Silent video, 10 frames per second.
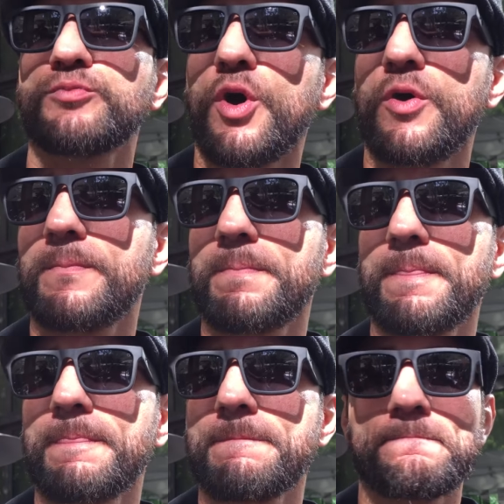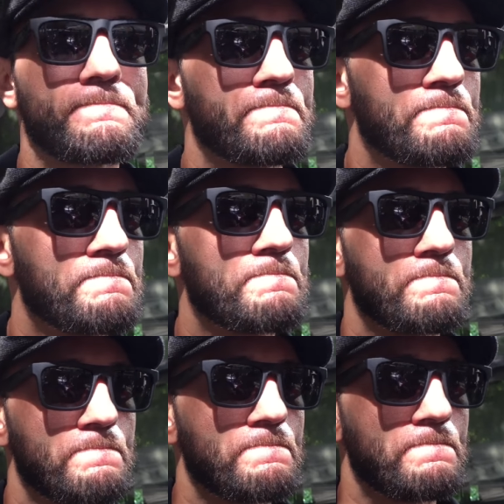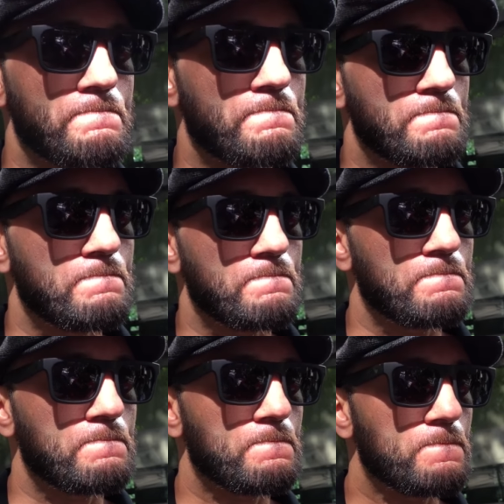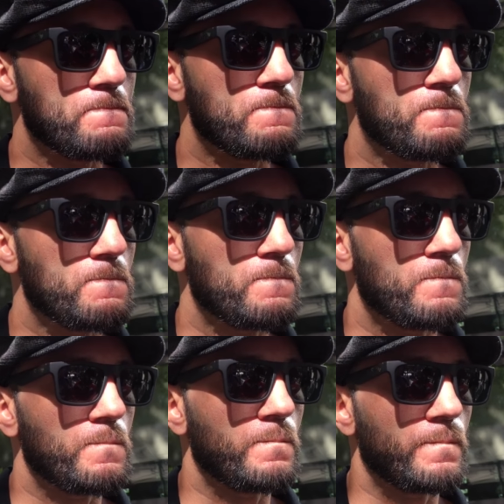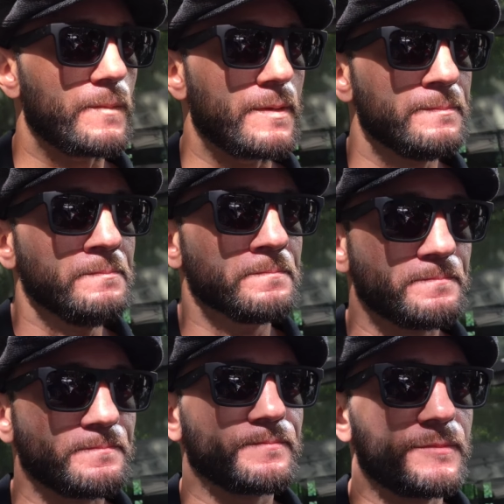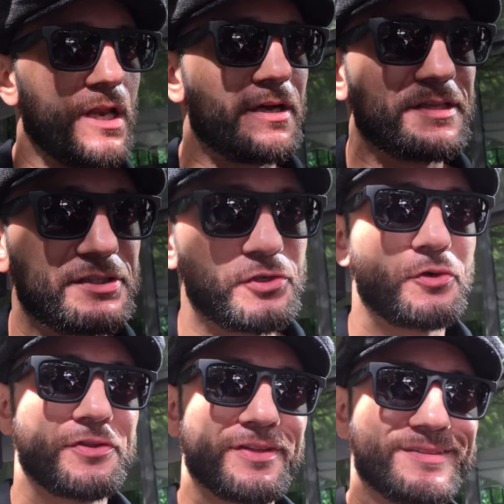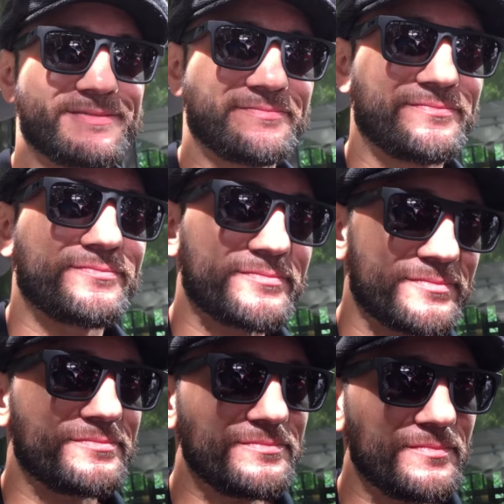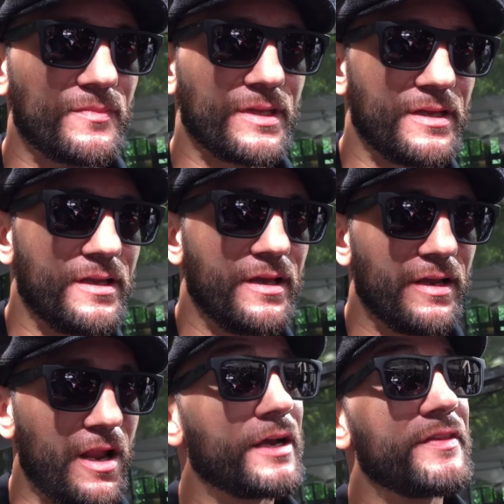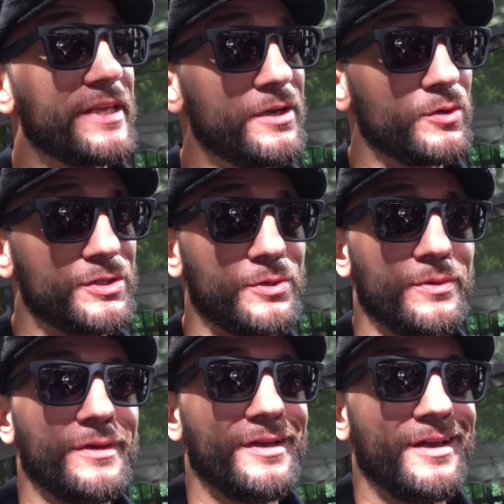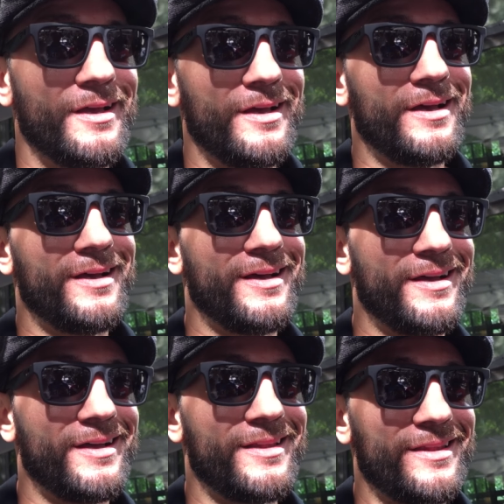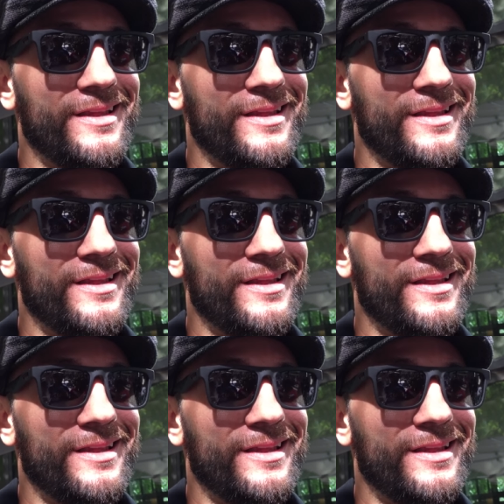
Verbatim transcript: smoke. You uh, you, just mentioned Jim Lampley is getting kind of long and long in the long tooth and kind of biased. Can you elaborate on that? Long in the eagle too. Well, uh,